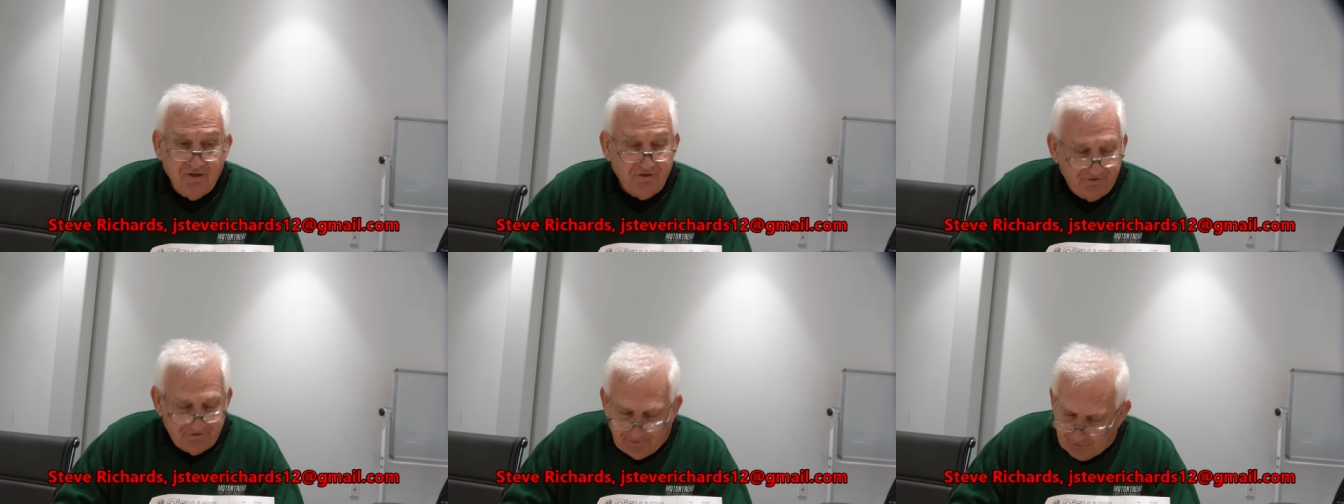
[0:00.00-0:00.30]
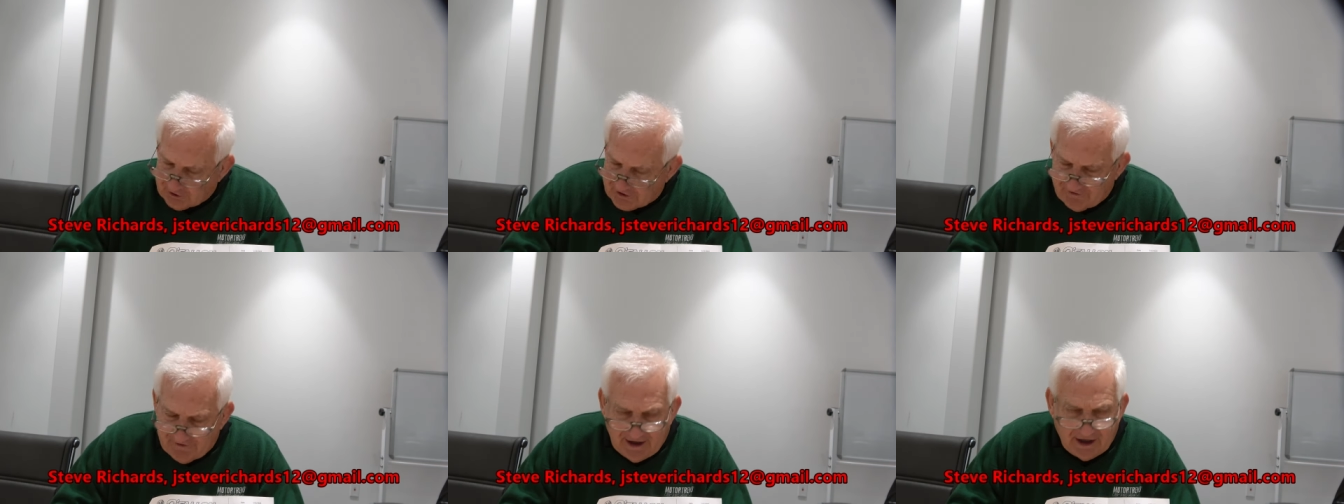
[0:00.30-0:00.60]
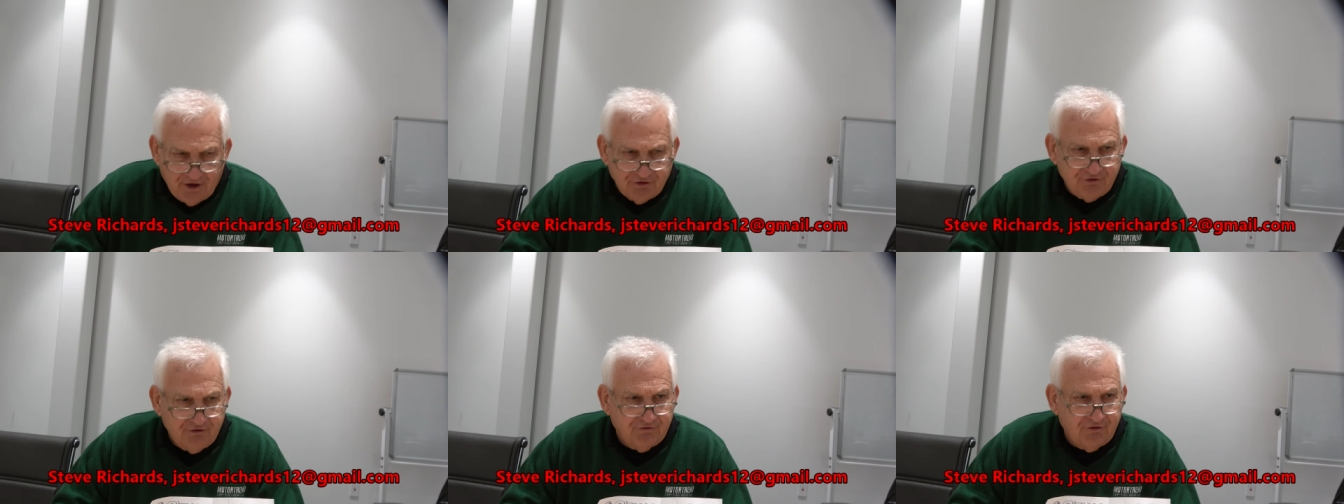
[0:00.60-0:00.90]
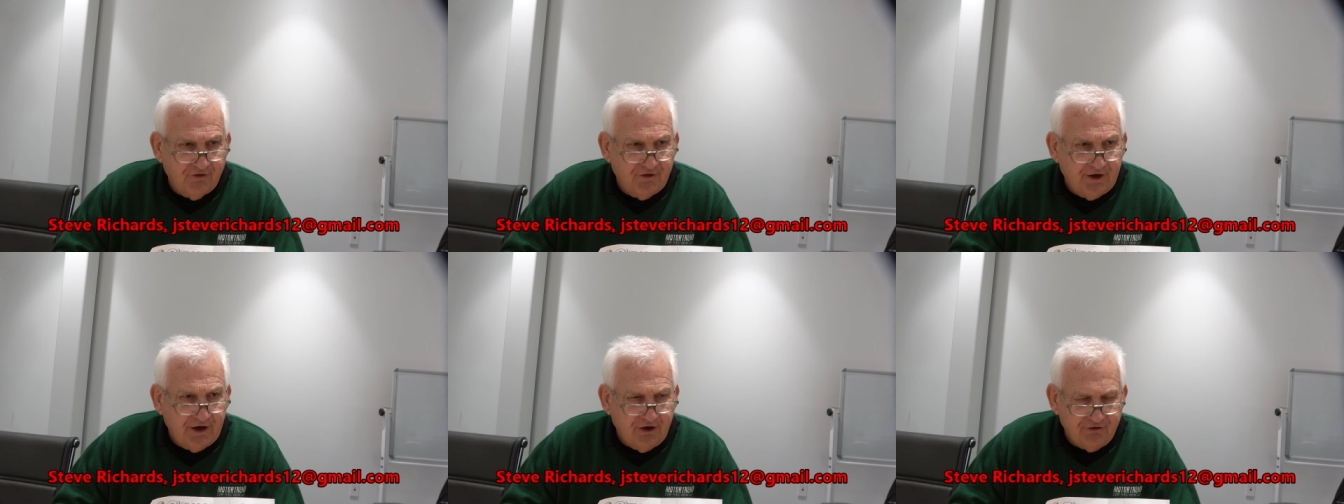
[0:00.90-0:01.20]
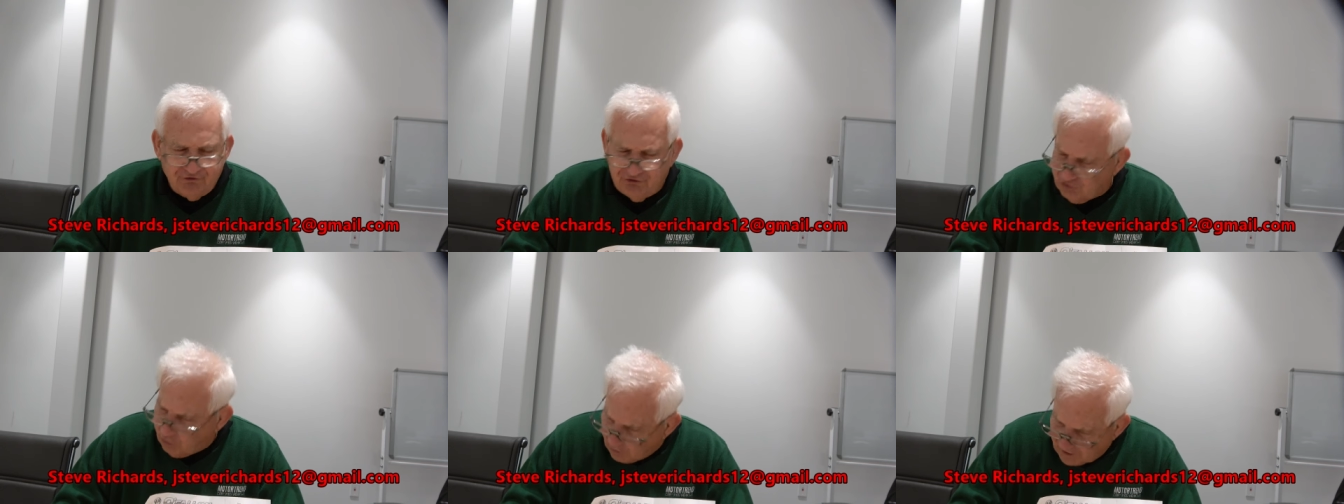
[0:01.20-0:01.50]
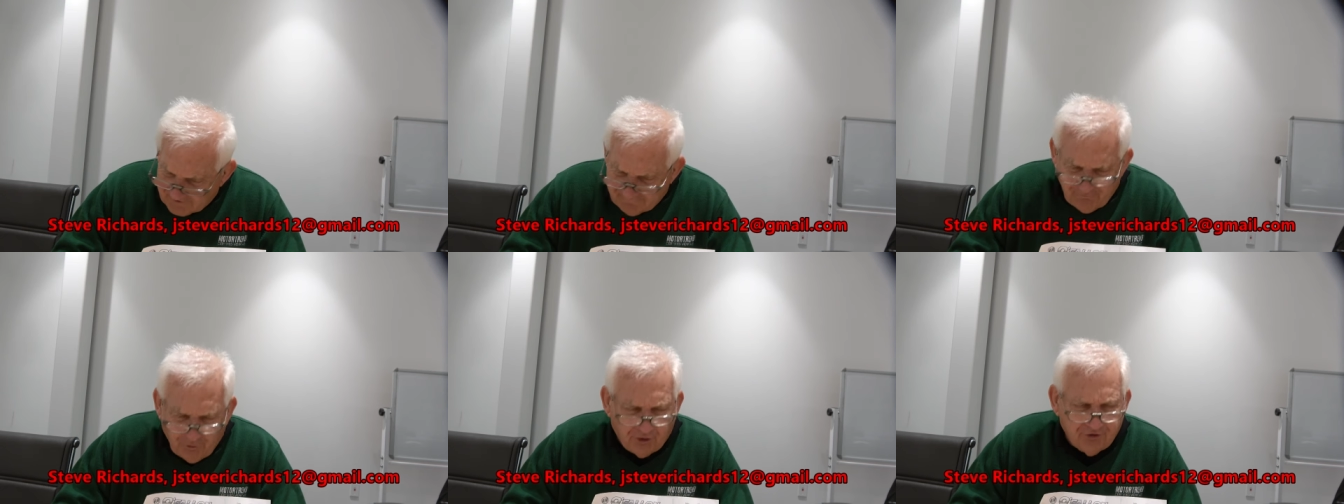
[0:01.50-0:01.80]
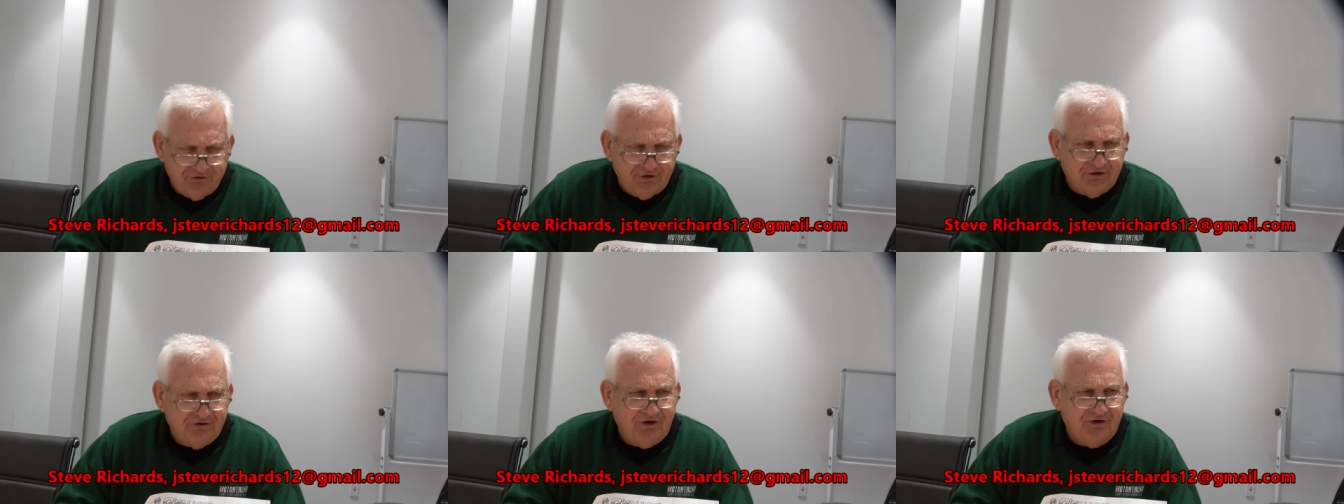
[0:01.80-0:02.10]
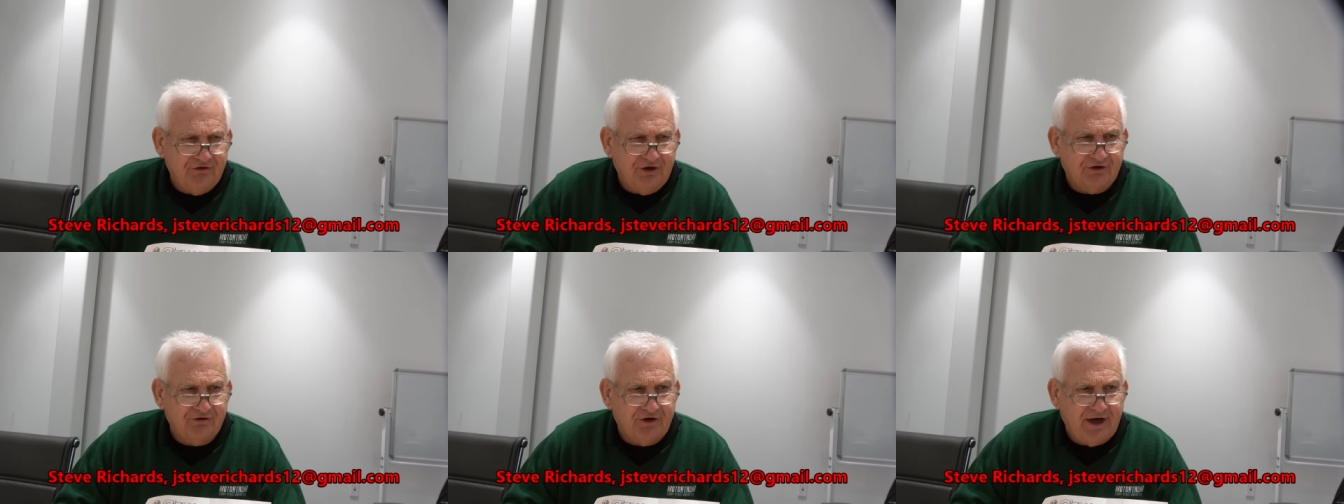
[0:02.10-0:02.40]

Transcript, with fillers: thirty thousand dollars for theirs, twenty-four sixty-six